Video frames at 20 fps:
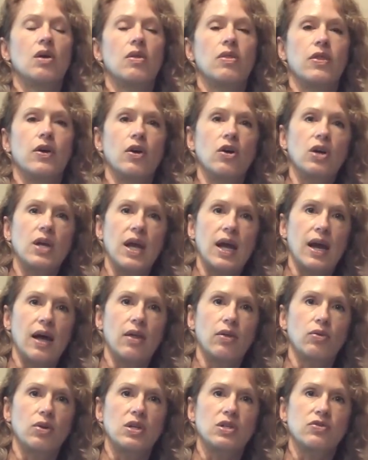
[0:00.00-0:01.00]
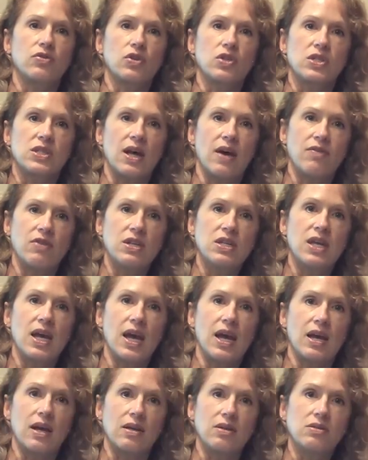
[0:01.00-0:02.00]
their calories for 7
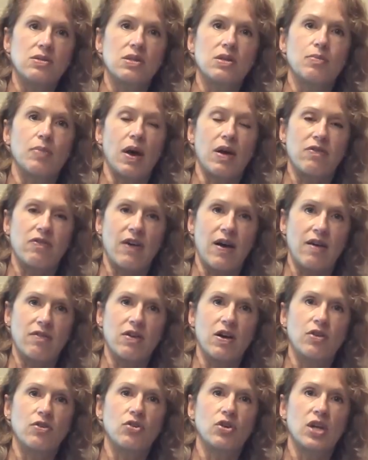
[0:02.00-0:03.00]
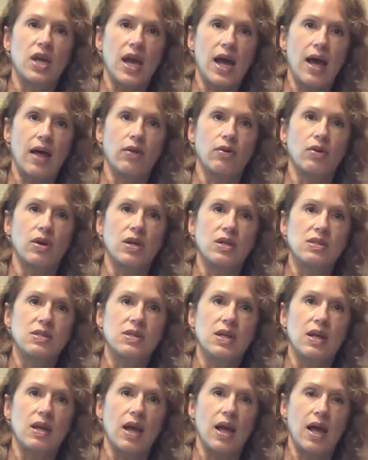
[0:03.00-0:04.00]
days by 500 calories,